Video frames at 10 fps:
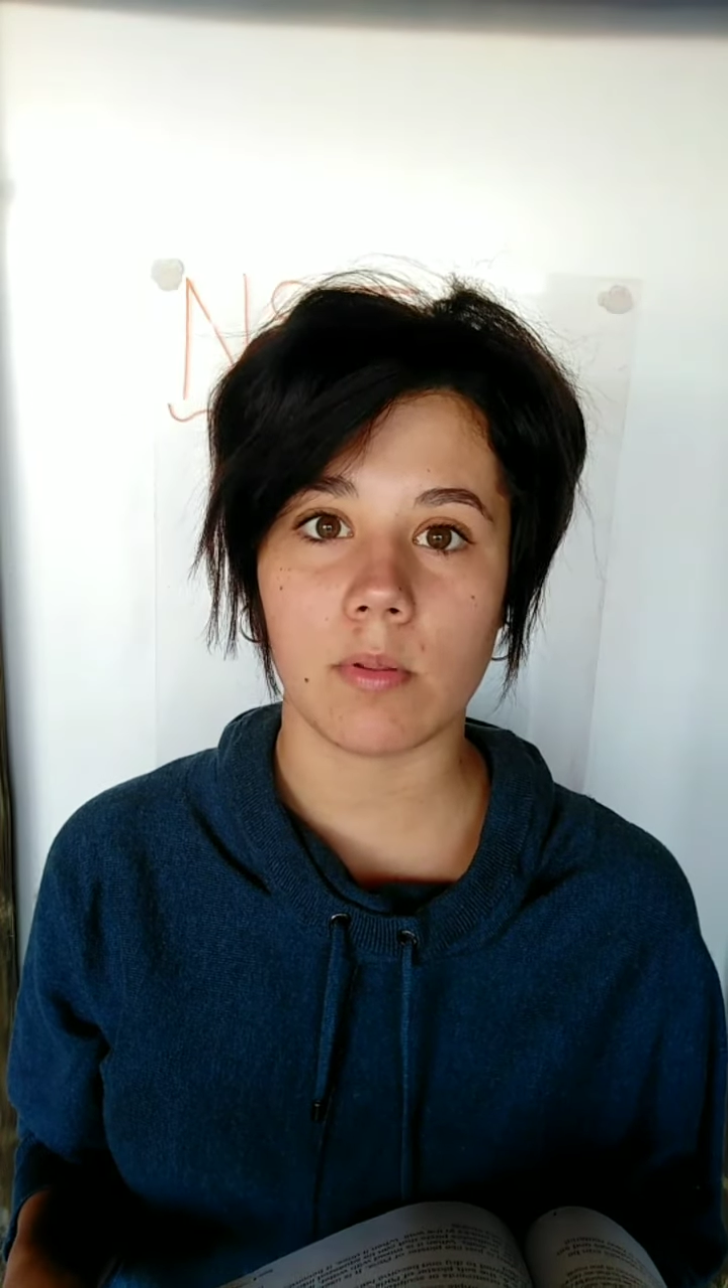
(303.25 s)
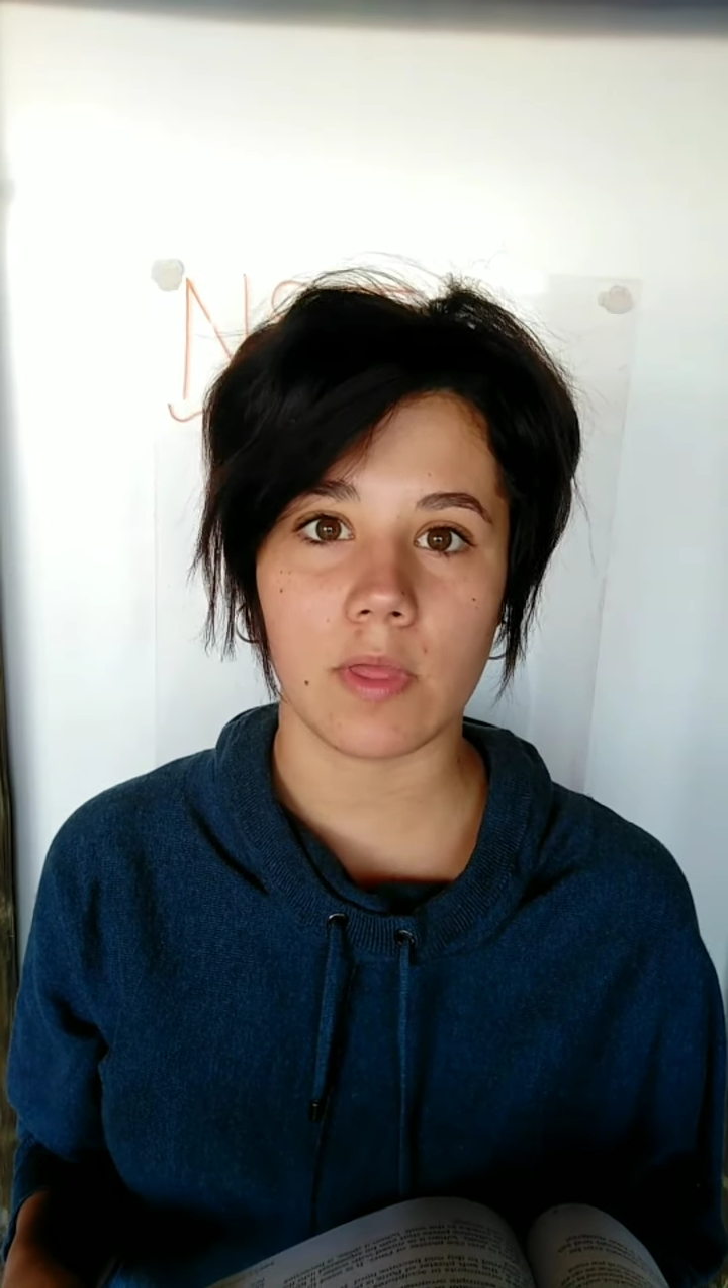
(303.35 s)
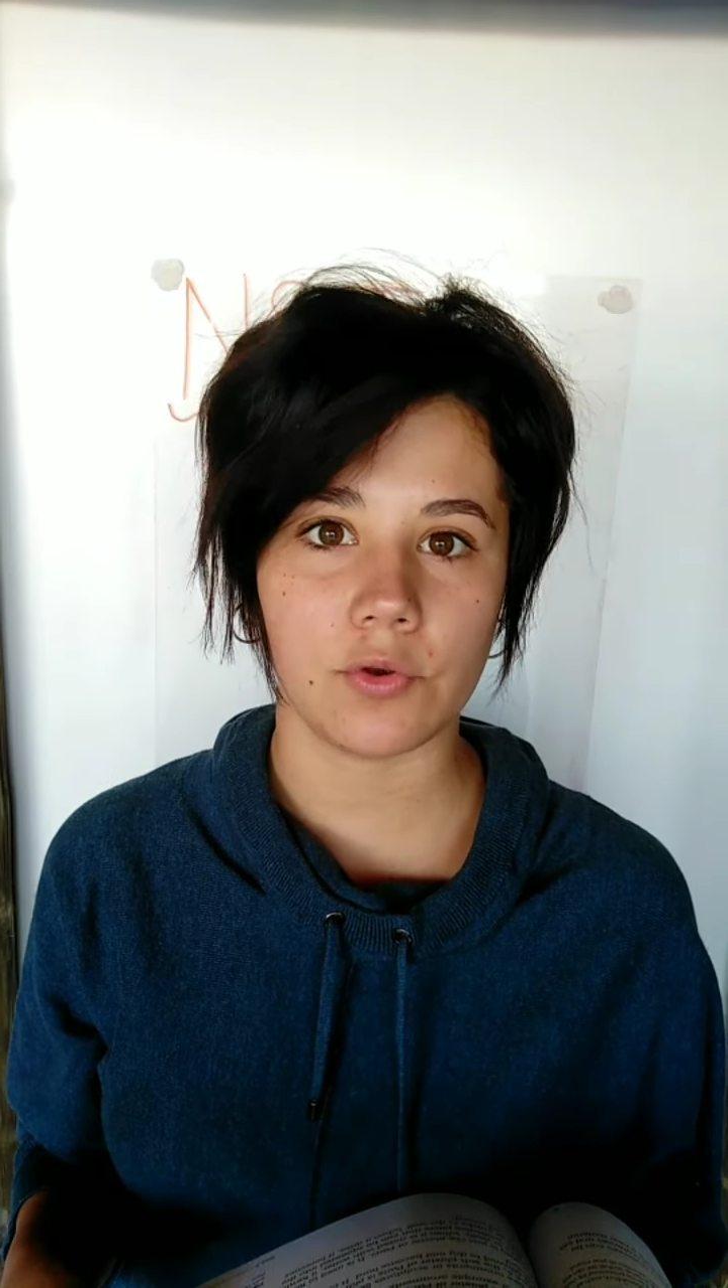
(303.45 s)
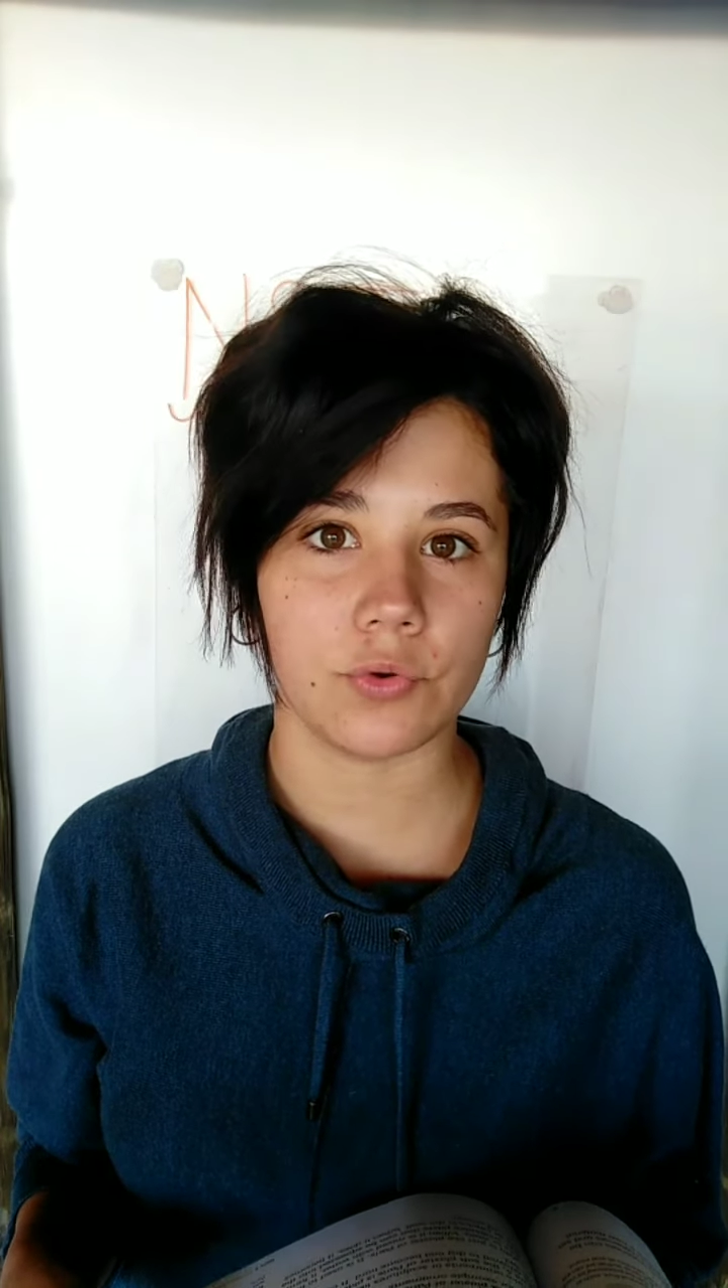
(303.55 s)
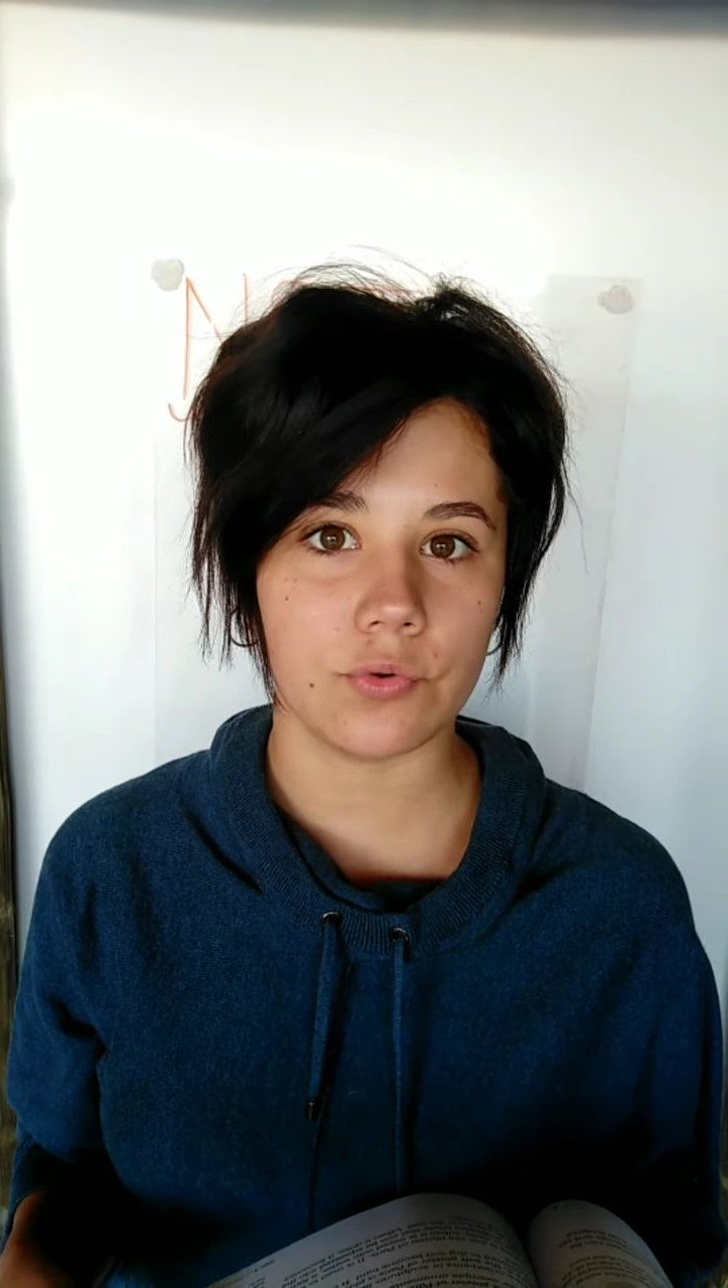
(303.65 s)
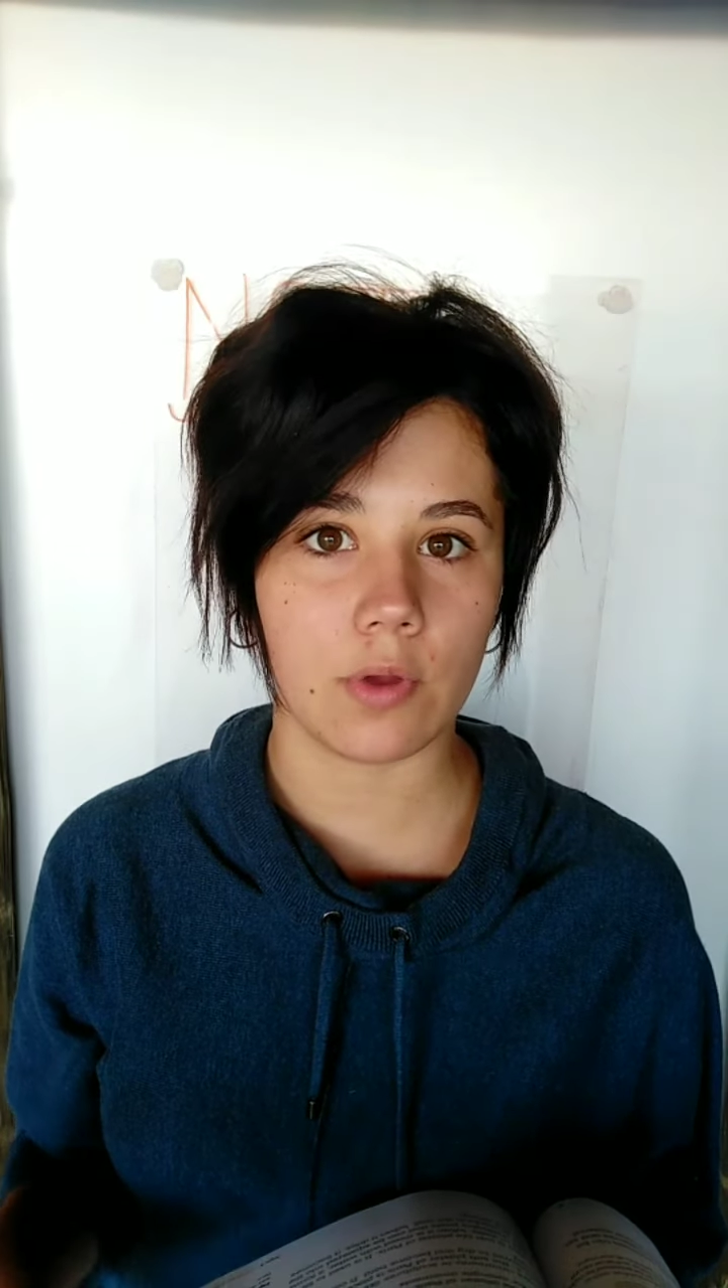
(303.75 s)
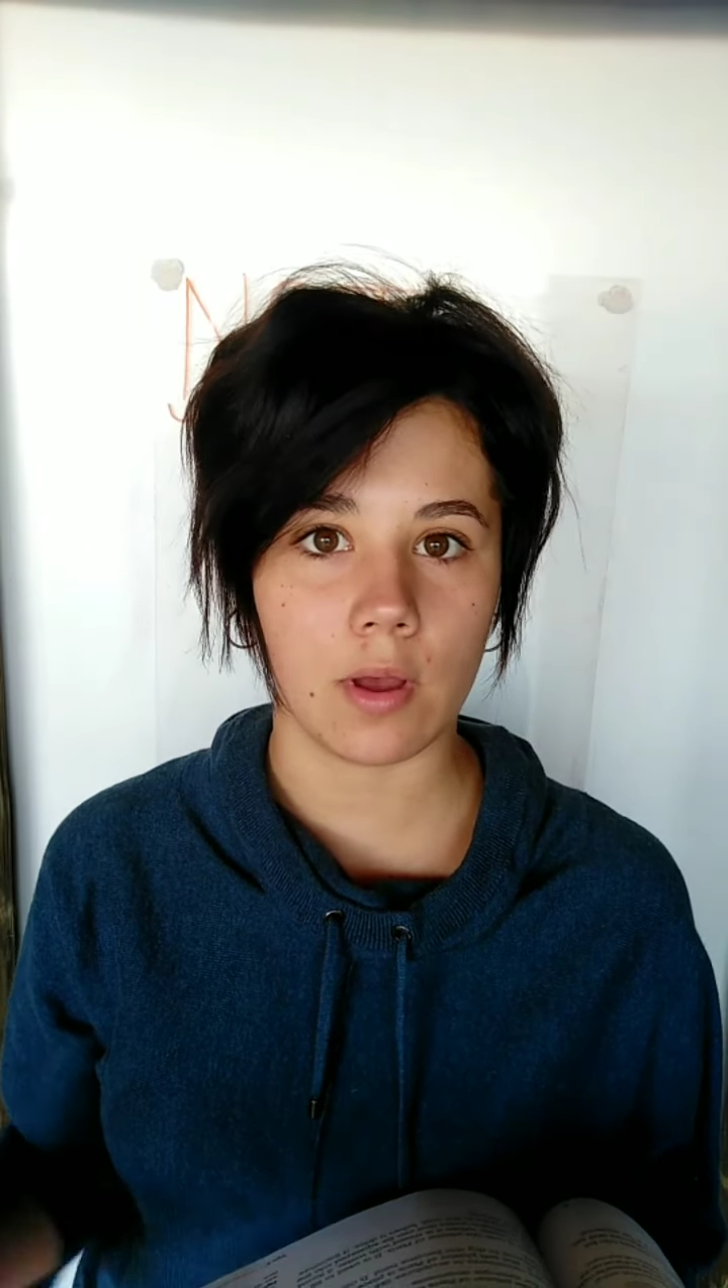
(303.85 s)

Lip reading: that do